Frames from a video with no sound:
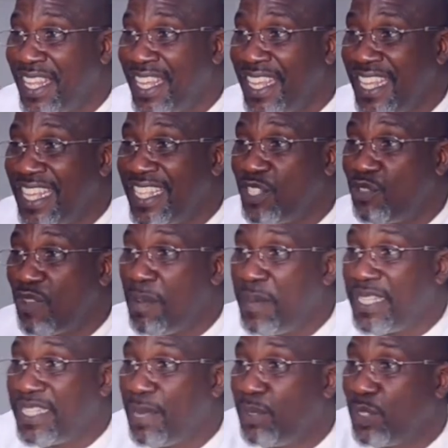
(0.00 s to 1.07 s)
is
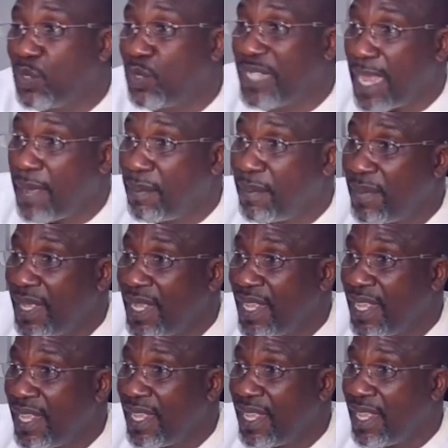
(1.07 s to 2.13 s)
remittable to them,
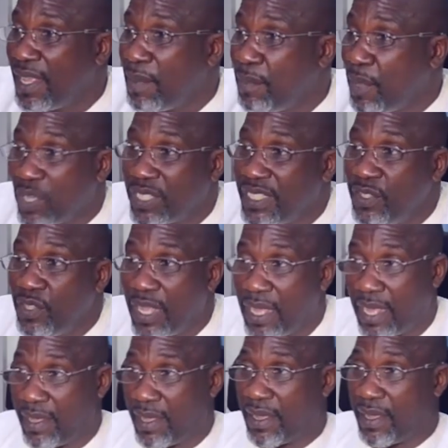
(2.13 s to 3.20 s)
because
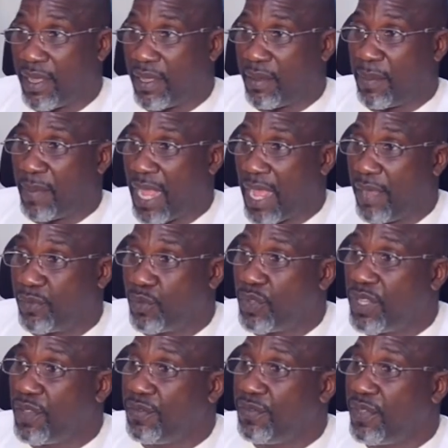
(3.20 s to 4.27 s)
I have to
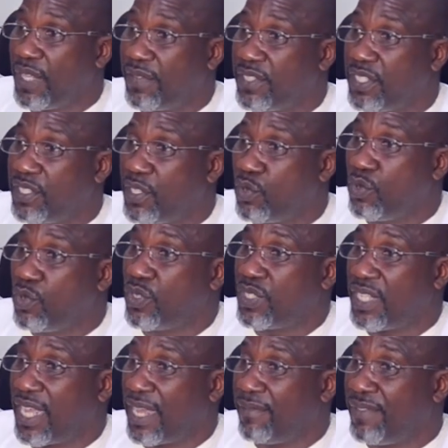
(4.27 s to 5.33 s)
give EFCC kudos
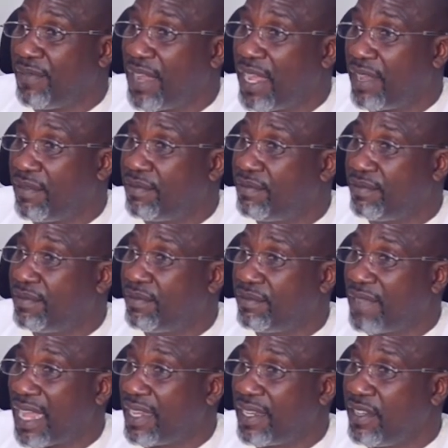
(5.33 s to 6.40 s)
here. I've never
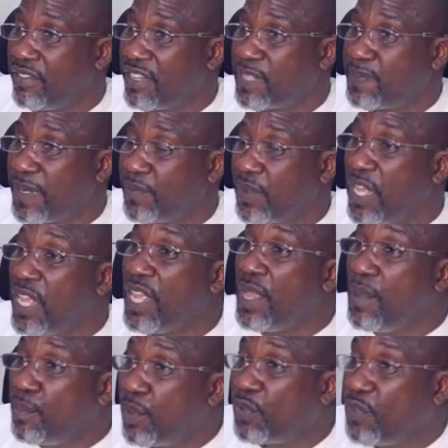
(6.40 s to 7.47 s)
had any respect.
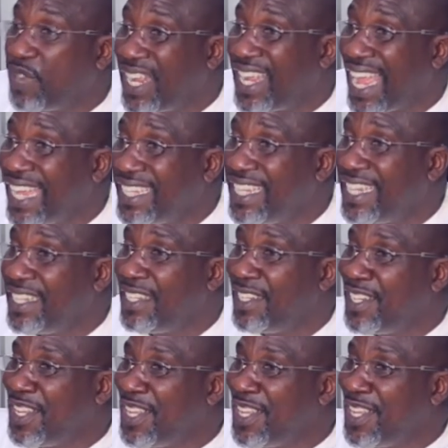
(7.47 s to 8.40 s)
But regarding